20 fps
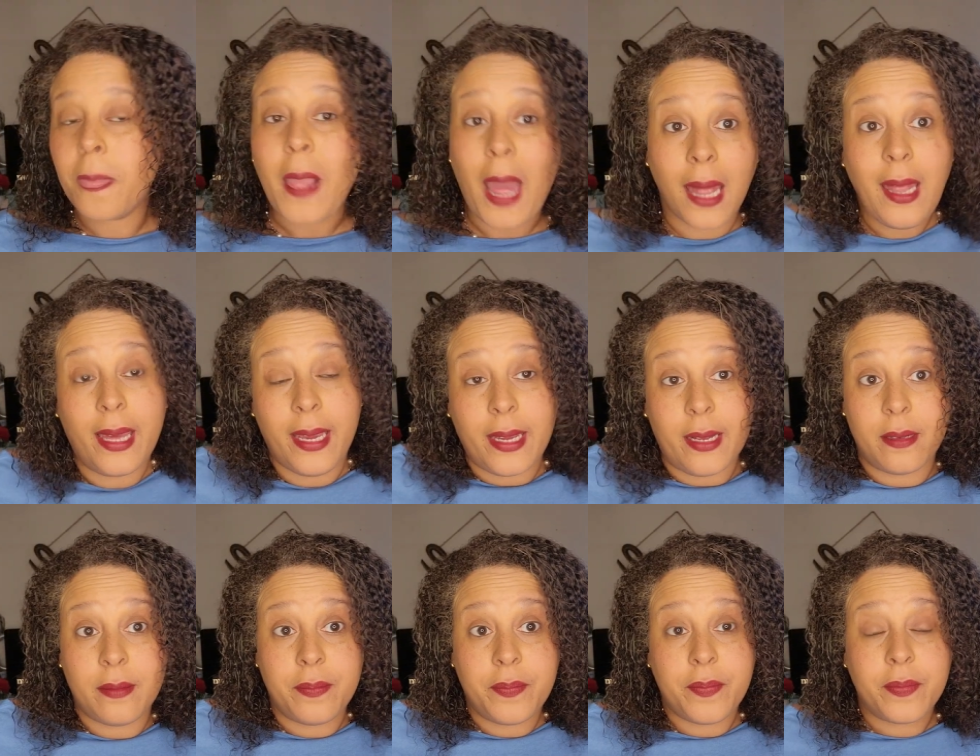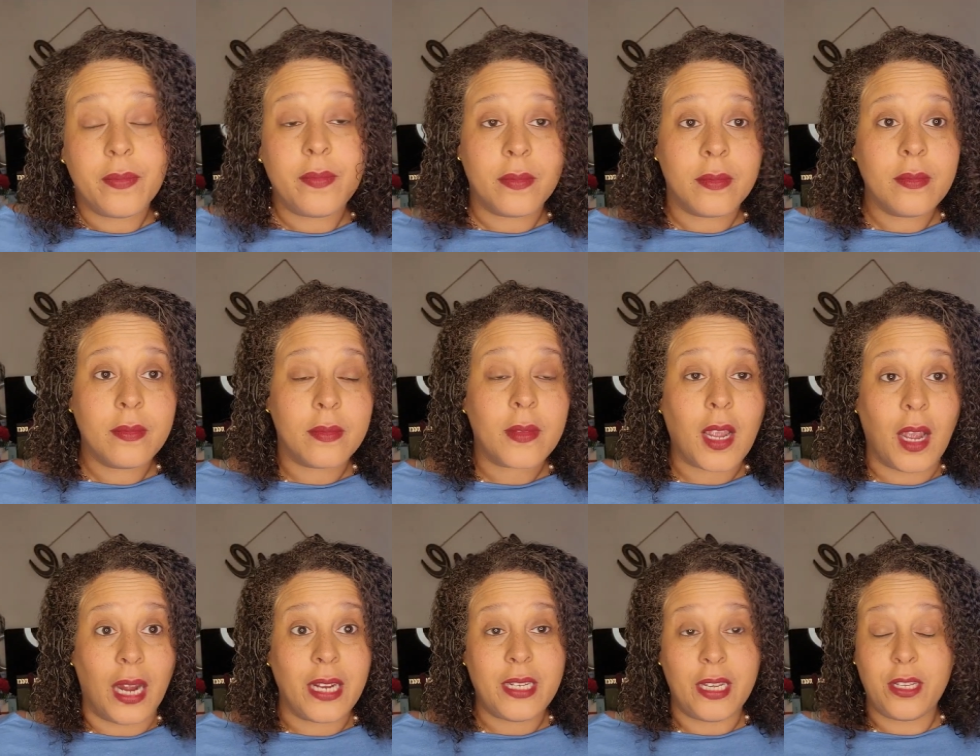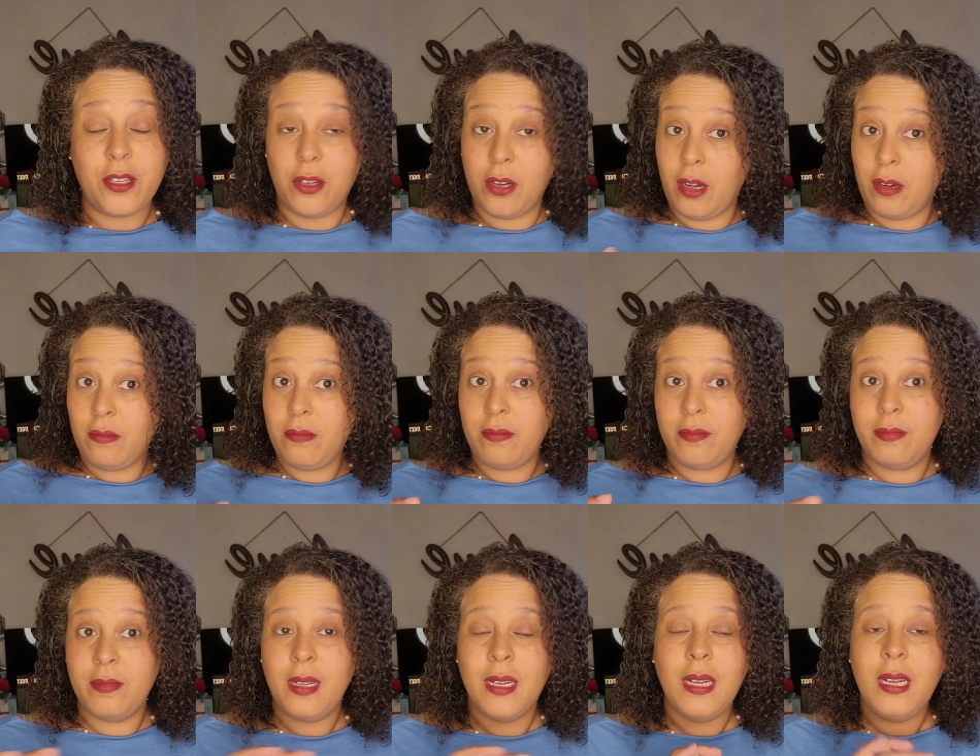I like it. I, and you know,
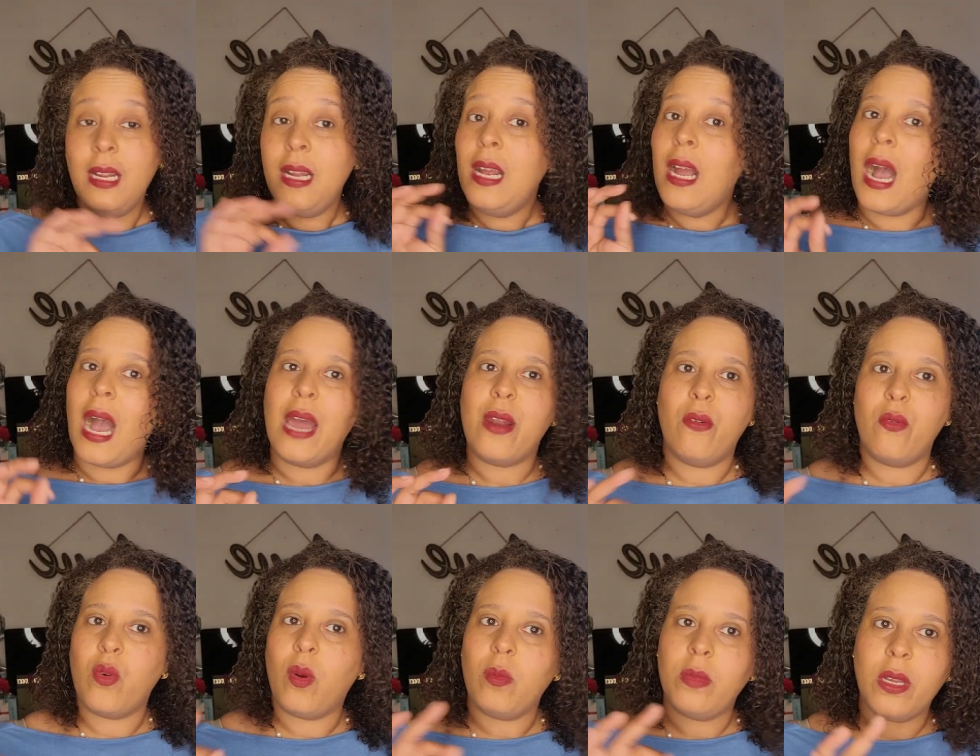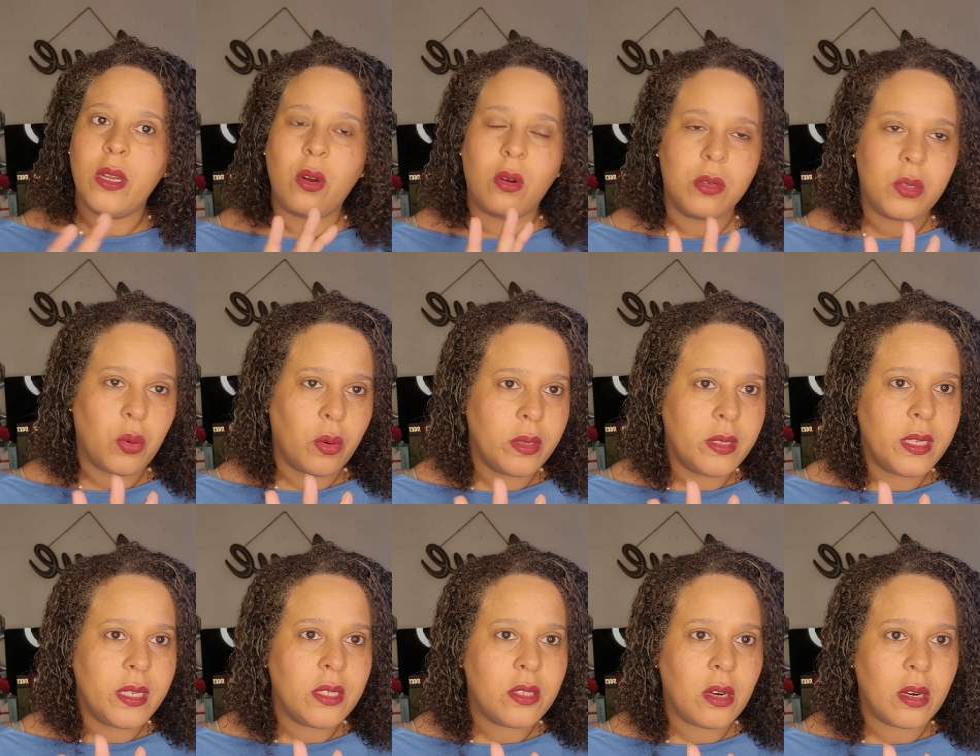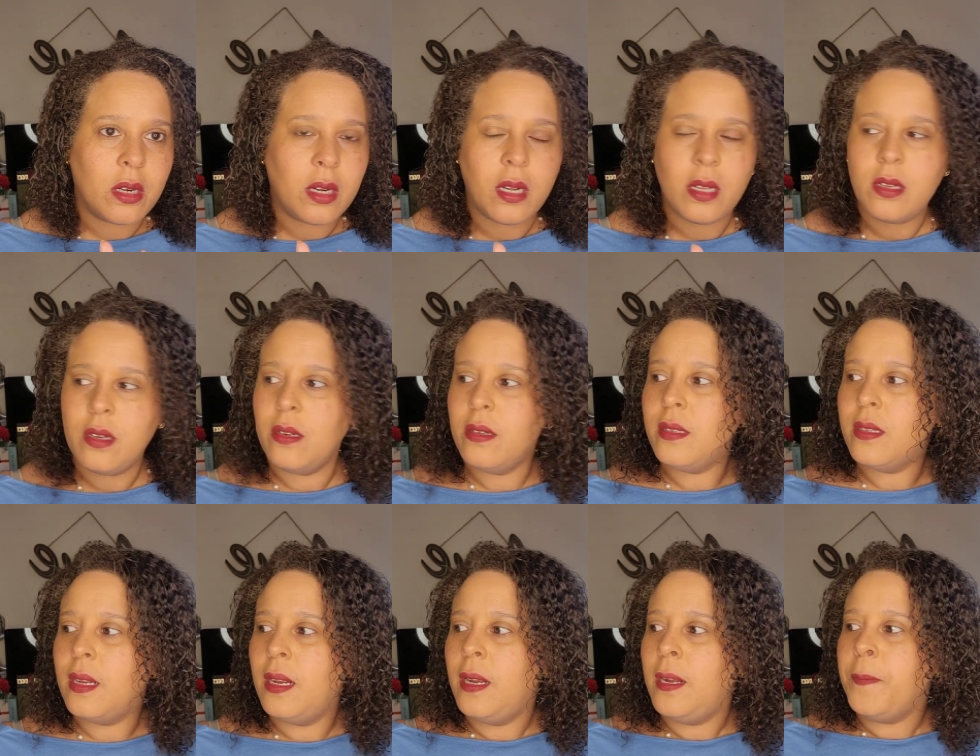I don't normally go towards these dark
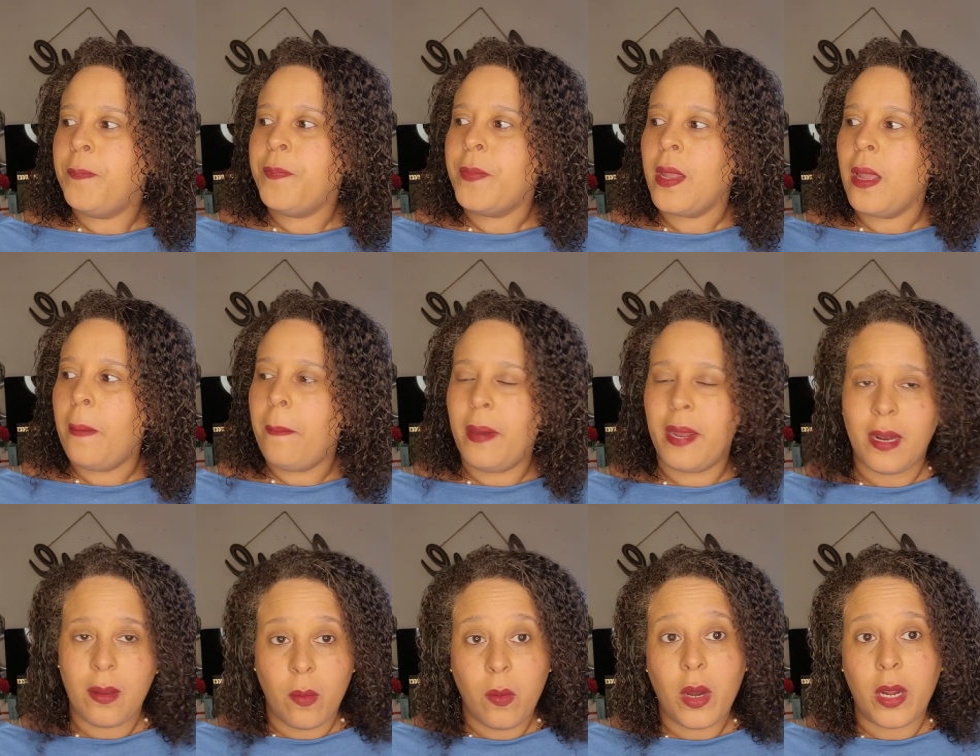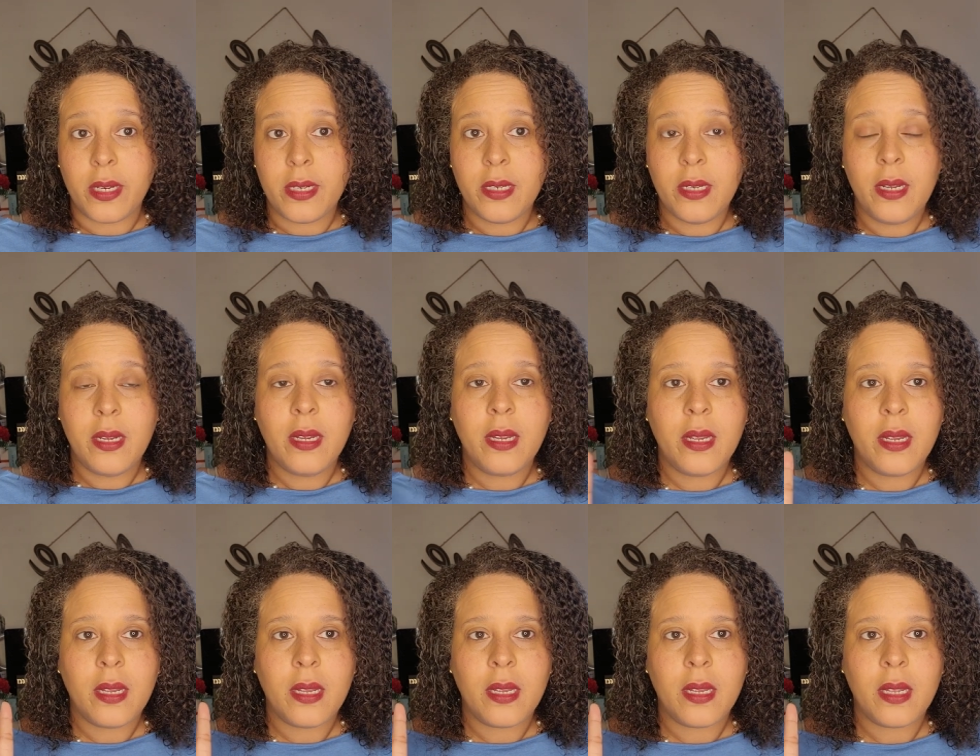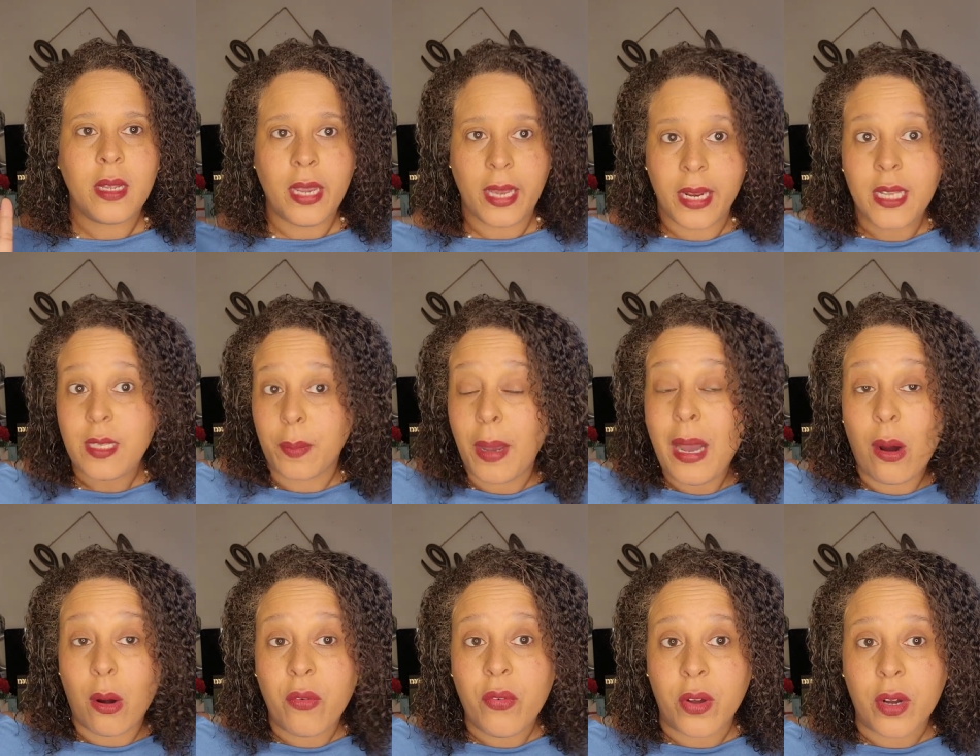colors, but it, one, it is a
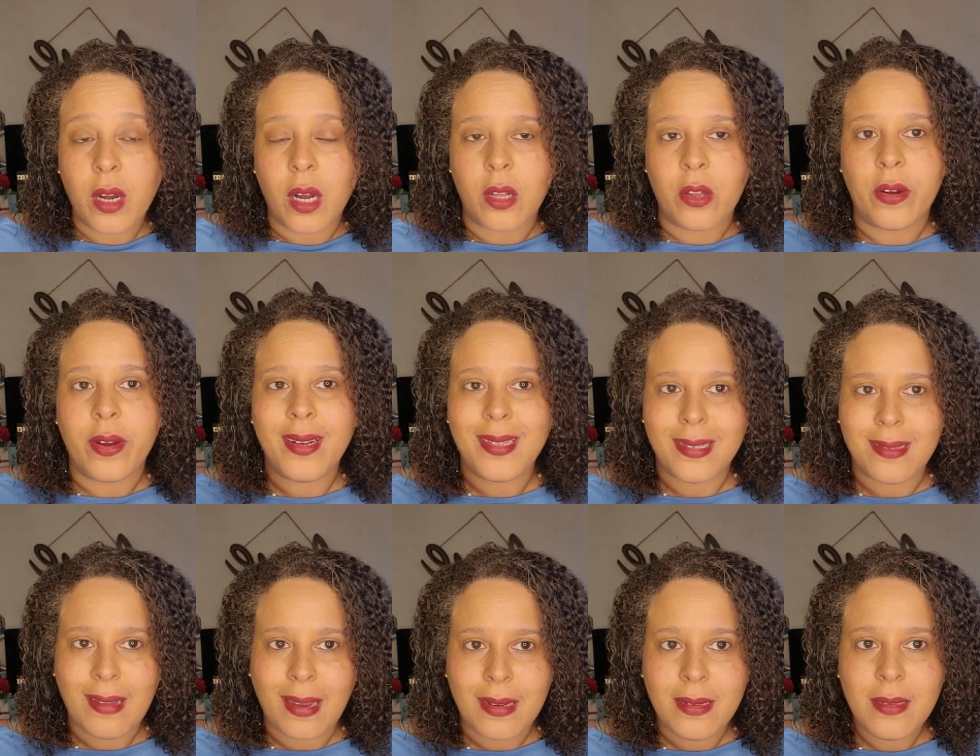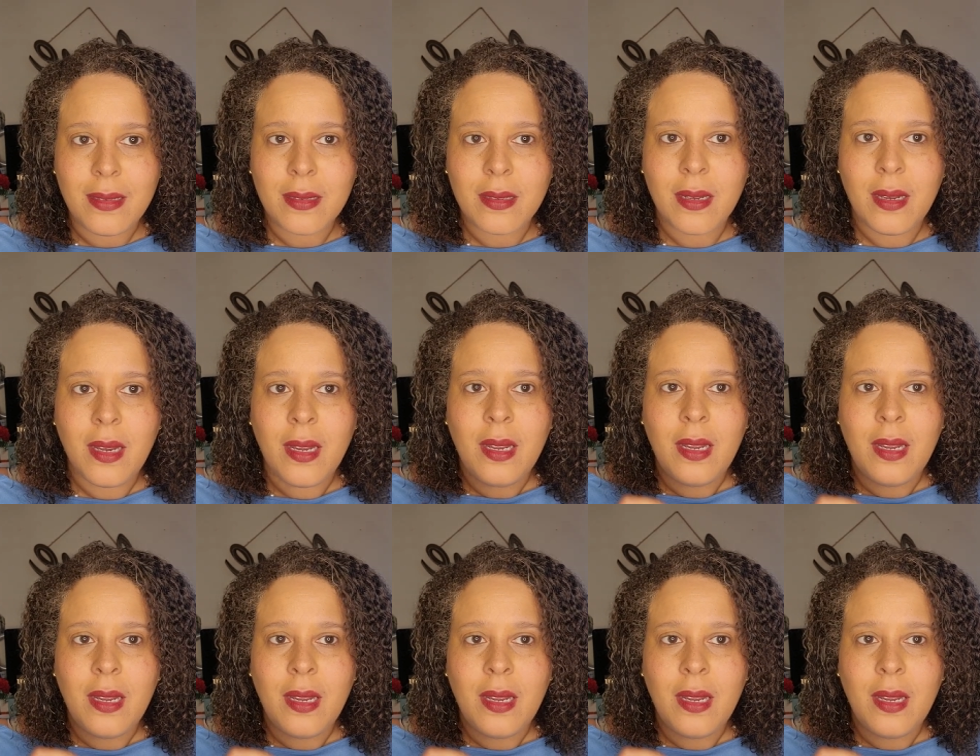powerful color. It is nice.